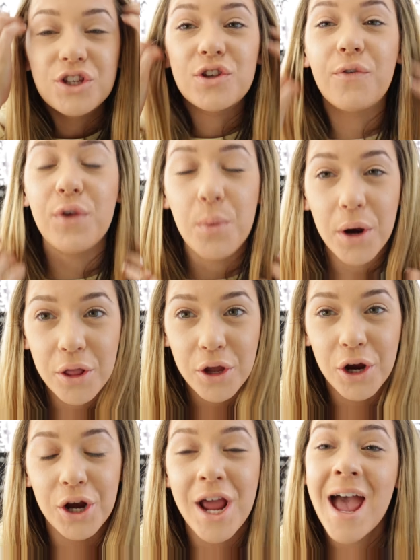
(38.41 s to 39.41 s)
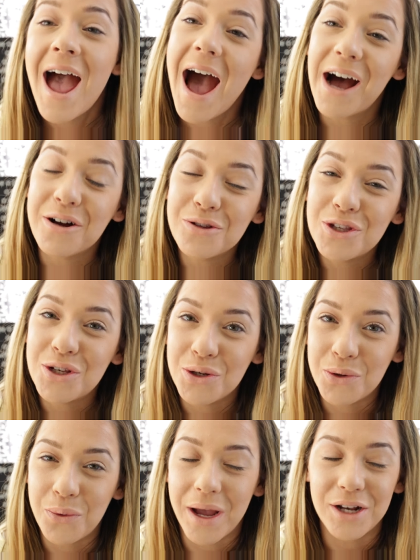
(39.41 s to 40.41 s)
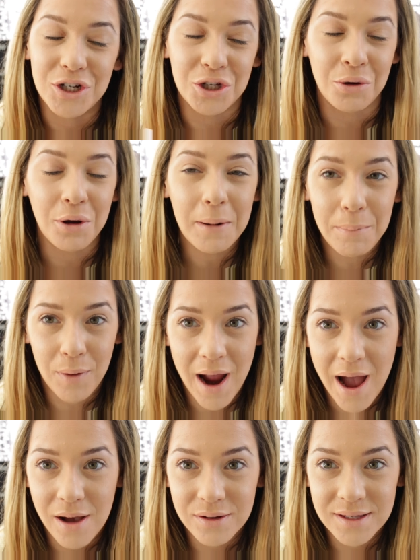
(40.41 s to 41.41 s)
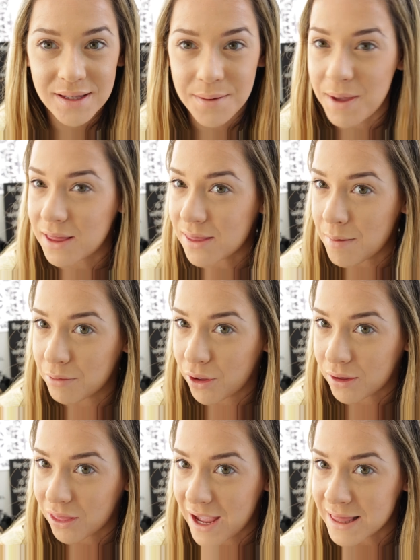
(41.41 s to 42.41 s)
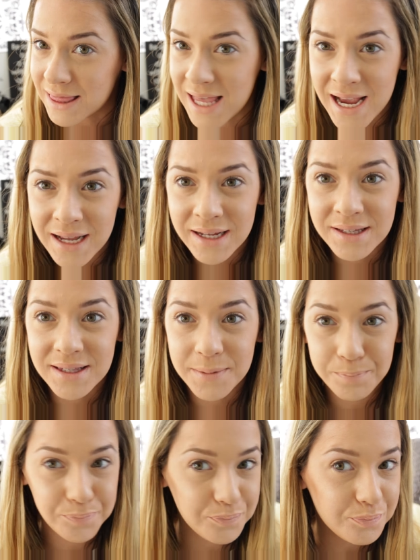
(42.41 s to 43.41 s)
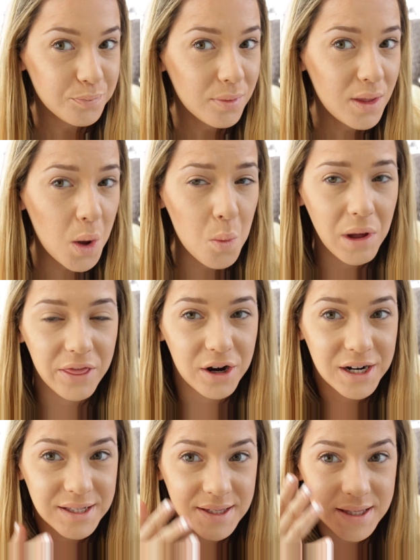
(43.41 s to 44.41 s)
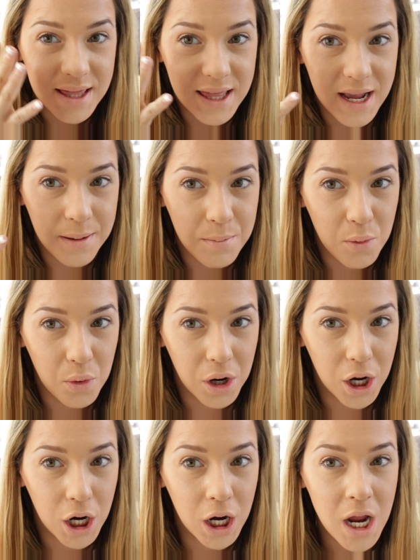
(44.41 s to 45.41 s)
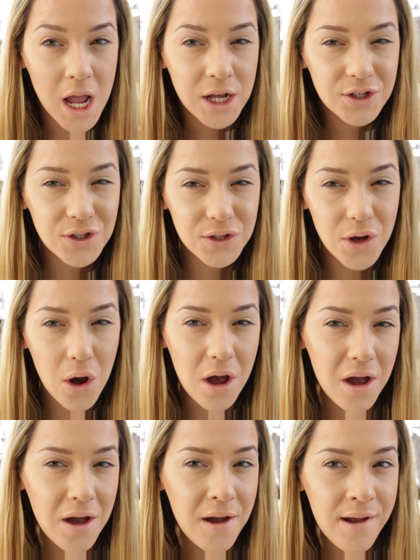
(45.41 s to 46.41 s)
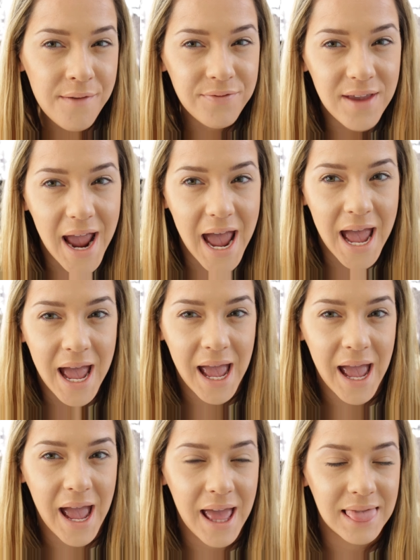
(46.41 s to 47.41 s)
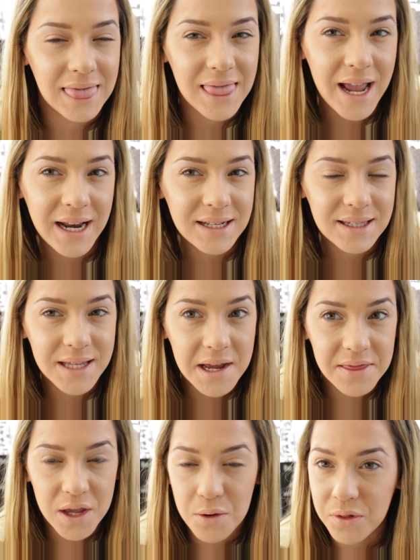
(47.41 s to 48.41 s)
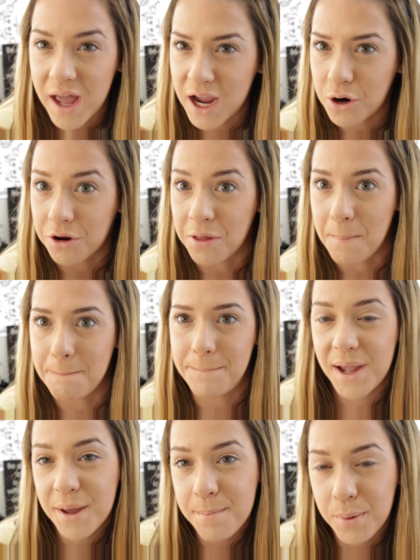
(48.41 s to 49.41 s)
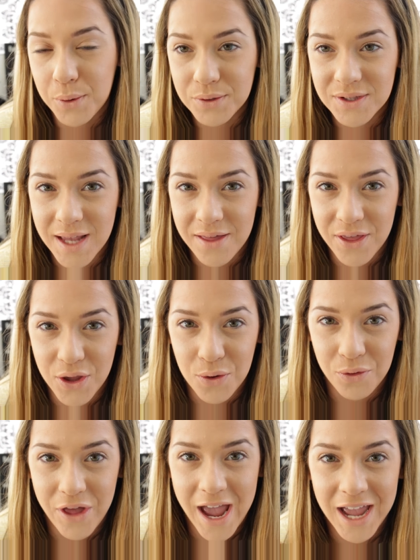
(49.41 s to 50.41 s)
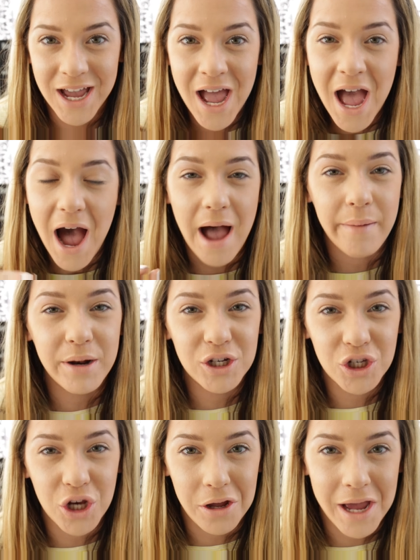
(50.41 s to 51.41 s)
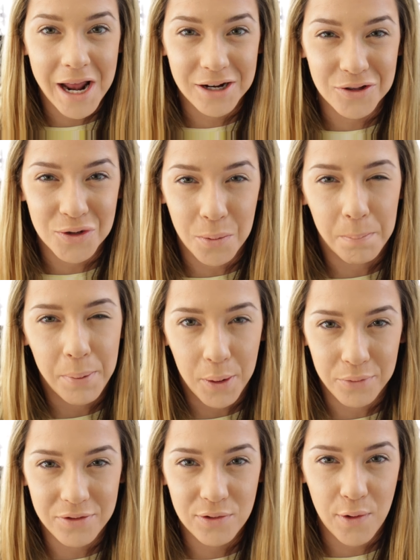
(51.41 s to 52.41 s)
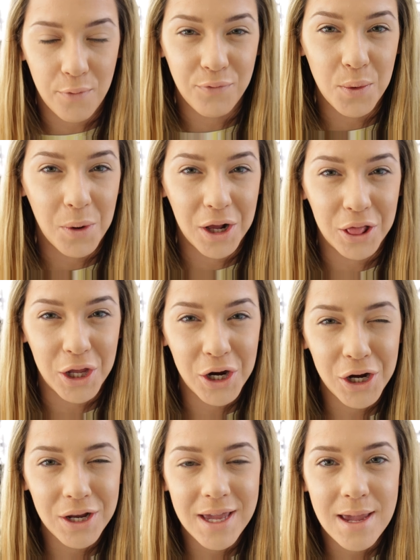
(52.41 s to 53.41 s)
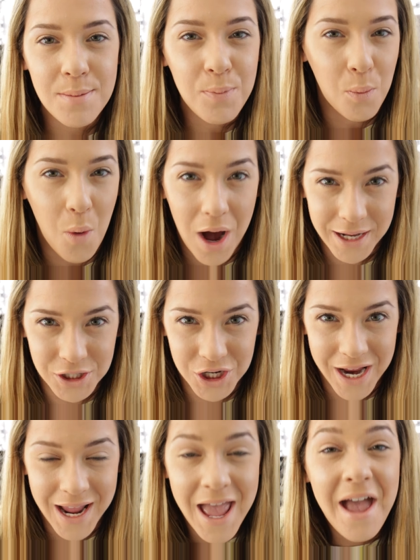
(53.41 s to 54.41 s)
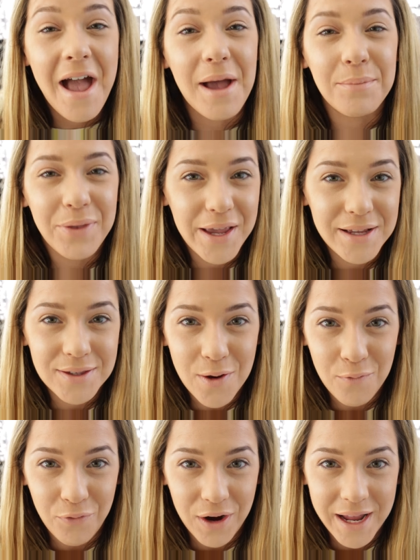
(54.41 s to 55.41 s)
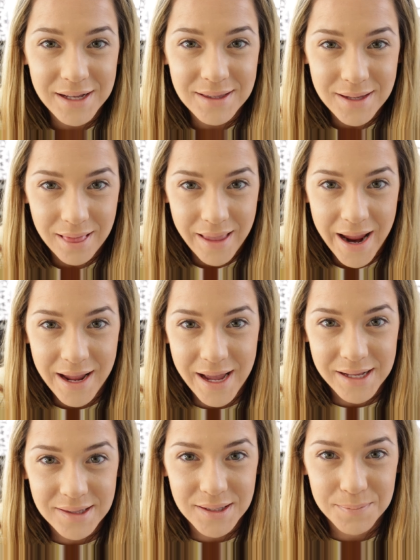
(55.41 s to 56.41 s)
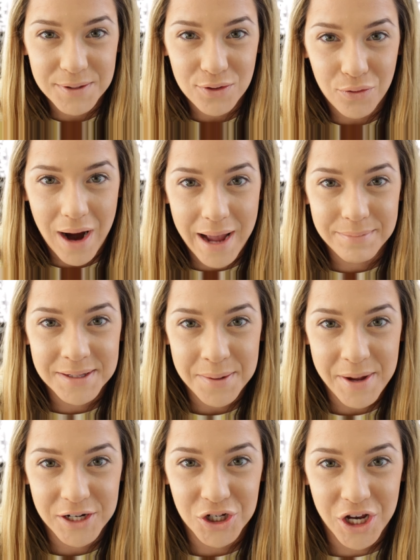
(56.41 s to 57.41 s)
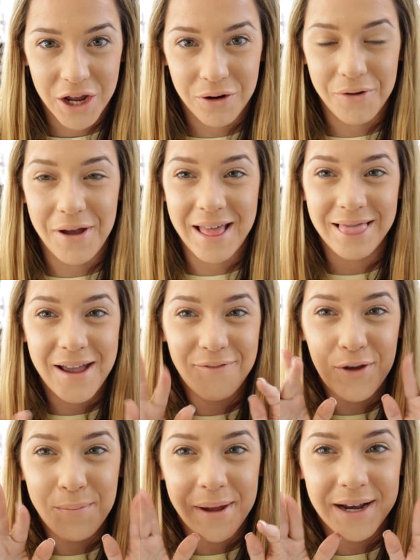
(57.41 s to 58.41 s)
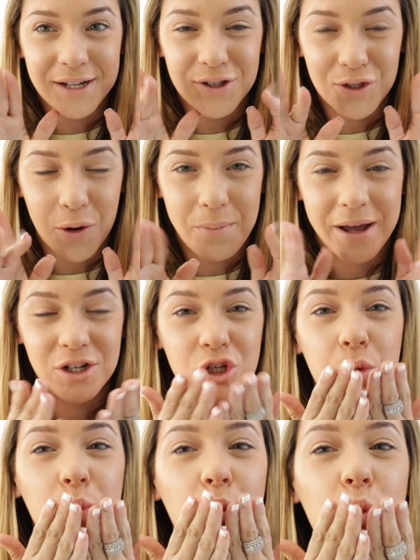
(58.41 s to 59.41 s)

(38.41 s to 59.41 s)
So if you want to learn how to do your brows to make them look like this, whether it's the more soft and light side that you like or the big and bold side that you like, I'm going to show you how to do both. So if you want to learn, keep watching, and please don't forget to like and subscribe to my channel. I love you bunnies so much.